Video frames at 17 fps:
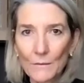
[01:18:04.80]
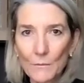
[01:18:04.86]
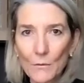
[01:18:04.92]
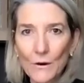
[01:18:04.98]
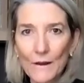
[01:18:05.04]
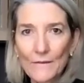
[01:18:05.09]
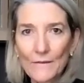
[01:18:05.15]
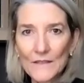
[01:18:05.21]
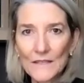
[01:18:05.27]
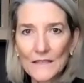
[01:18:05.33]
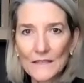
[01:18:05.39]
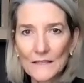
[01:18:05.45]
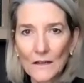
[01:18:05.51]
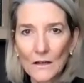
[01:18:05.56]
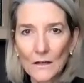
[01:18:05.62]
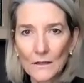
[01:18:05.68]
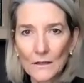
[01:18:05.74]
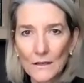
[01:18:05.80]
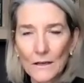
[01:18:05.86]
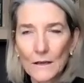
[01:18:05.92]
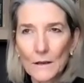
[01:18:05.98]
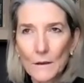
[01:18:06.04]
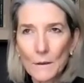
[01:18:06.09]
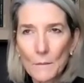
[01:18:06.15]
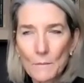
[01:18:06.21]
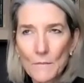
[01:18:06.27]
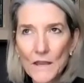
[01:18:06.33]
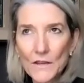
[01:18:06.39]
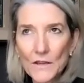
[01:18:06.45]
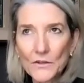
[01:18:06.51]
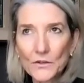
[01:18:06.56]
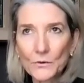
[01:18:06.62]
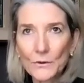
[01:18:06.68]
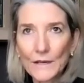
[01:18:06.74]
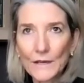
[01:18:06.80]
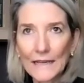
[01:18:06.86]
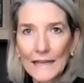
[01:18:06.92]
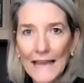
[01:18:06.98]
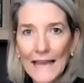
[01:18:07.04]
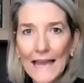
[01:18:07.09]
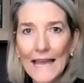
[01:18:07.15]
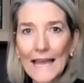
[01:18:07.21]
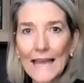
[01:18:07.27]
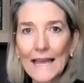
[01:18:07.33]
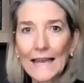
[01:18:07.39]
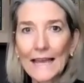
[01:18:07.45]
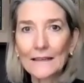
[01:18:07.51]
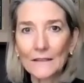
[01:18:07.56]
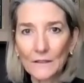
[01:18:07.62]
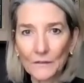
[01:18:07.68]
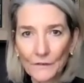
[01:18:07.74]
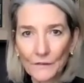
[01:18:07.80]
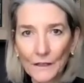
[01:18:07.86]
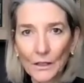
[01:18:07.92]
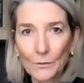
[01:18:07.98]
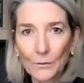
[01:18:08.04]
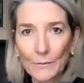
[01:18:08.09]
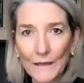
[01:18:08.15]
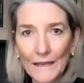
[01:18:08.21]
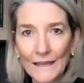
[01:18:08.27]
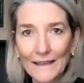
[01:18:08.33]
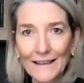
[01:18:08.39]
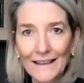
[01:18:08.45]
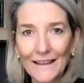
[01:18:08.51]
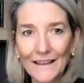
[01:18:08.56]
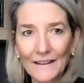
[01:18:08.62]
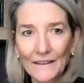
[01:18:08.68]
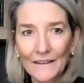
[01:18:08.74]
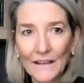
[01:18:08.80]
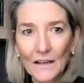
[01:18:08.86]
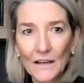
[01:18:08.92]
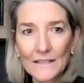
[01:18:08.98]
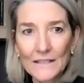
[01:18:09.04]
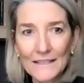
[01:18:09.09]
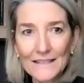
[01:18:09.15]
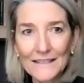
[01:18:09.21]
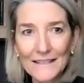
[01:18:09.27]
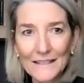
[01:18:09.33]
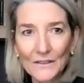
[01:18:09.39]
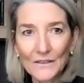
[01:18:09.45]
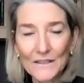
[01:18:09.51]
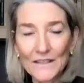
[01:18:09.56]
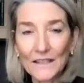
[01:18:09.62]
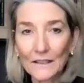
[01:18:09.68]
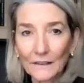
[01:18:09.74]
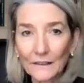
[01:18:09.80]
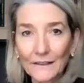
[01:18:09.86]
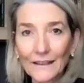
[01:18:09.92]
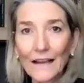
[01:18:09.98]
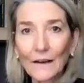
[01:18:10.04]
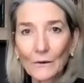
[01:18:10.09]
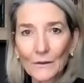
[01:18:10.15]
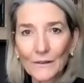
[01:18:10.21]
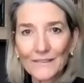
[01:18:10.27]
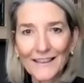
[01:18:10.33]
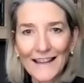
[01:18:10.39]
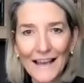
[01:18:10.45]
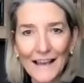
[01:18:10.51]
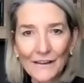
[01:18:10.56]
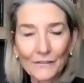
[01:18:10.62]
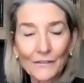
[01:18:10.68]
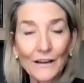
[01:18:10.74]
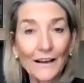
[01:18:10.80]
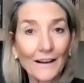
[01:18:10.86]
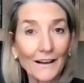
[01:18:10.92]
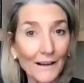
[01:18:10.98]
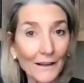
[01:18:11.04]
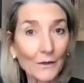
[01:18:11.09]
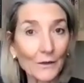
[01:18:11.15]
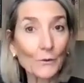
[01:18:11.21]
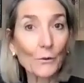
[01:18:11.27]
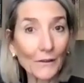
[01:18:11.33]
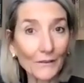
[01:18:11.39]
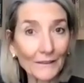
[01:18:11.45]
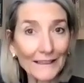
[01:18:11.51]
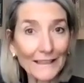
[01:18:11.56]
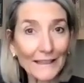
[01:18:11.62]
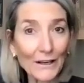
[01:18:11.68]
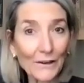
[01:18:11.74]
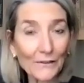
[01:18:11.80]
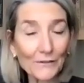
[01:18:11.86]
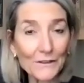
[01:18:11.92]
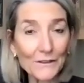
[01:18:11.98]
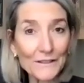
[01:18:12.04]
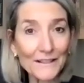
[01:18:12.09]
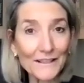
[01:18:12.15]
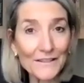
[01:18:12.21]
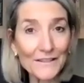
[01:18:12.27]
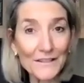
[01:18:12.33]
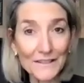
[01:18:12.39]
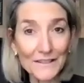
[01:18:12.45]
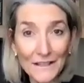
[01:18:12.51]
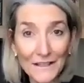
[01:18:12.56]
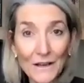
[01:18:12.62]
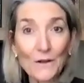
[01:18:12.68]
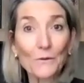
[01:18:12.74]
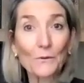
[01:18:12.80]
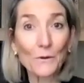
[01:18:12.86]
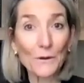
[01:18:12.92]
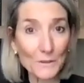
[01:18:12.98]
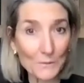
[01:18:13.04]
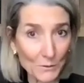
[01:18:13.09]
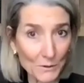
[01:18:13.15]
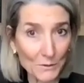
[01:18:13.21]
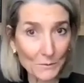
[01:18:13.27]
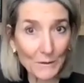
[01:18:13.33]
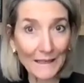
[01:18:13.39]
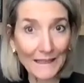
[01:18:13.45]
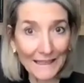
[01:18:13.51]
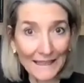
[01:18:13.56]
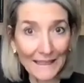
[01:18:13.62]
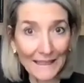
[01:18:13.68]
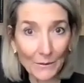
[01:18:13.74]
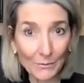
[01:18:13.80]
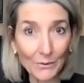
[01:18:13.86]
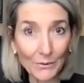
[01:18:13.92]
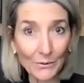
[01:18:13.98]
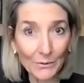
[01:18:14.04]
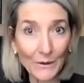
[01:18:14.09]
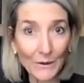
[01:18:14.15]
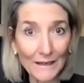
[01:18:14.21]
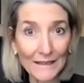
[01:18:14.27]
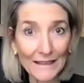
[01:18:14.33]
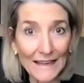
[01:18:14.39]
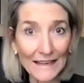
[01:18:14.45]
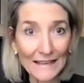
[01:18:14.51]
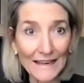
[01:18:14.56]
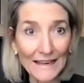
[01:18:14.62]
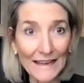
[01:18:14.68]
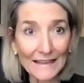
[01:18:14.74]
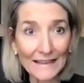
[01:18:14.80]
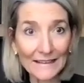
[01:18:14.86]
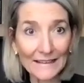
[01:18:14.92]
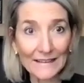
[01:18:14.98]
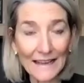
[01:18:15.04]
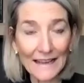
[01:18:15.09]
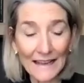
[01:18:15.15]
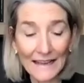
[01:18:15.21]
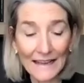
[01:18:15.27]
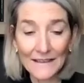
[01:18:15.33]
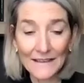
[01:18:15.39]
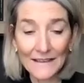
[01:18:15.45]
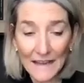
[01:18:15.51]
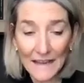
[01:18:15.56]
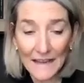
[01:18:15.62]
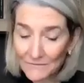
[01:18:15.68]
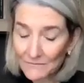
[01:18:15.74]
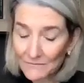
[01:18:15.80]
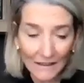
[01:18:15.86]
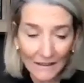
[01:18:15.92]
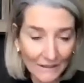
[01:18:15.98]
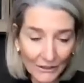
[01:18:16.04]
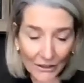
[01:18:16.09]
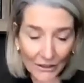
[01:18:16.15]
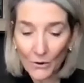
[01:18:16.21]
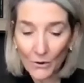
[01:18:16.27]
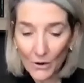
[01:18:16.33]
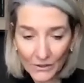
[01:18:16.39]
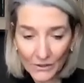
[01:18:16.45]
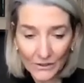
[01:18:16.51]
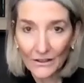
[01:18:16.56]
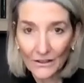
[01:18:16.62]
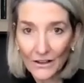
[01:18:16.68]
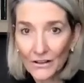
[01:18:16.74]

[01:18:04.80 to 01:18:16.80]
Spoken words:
More emphasis on measuring and developing the kinds of skills that allow us to have high quality conversations once we're speaking up, right? And I could go on